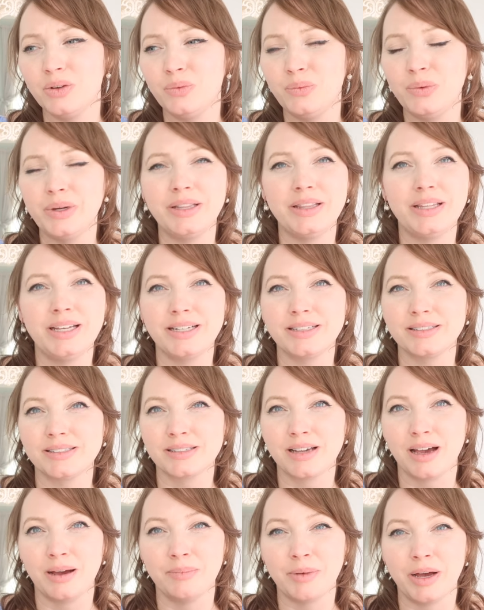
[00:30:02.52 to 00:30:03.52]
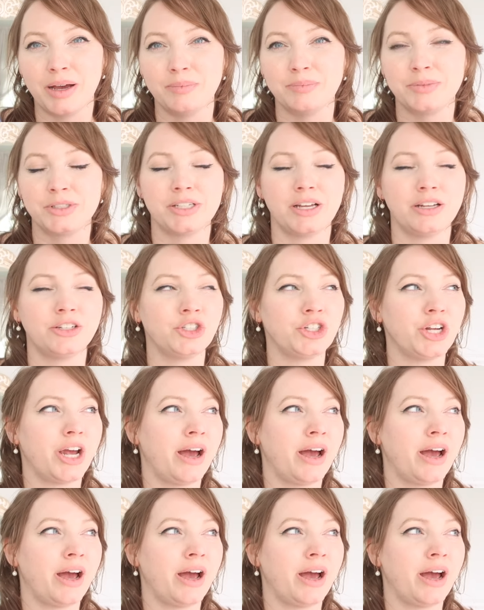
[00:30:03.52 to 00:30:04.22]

when things come up such